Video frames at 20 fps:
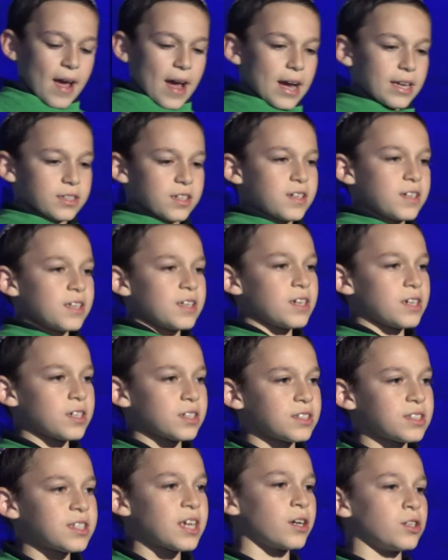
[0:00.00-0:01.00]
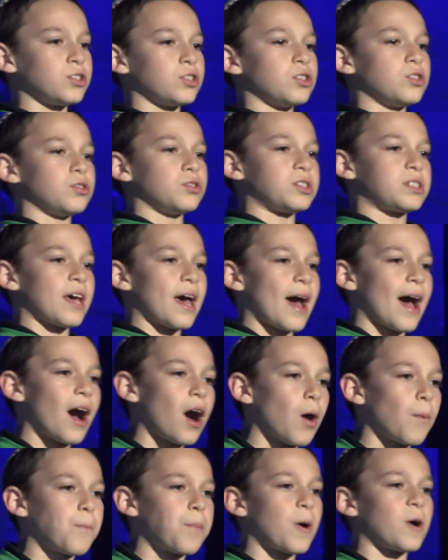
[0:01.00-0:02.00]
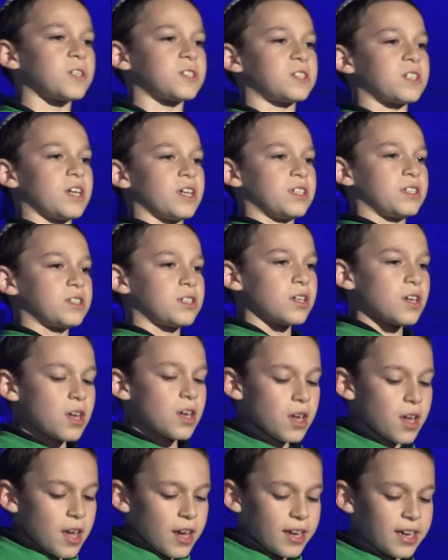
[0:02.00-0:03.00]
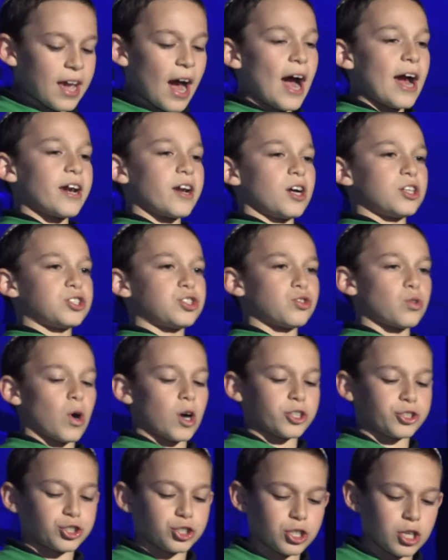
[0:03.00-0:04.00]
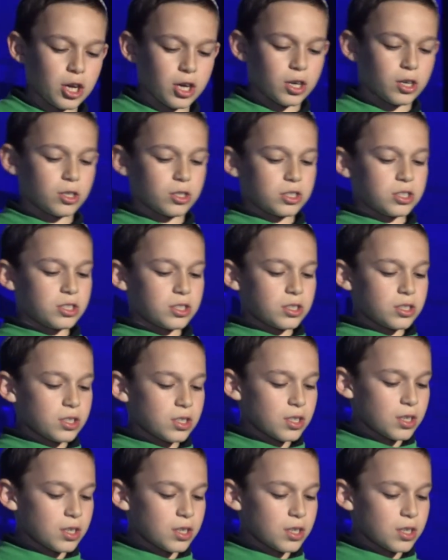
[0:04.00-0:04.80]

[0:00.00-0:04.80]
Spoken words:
And he continues to help us and guide us through our shluchos.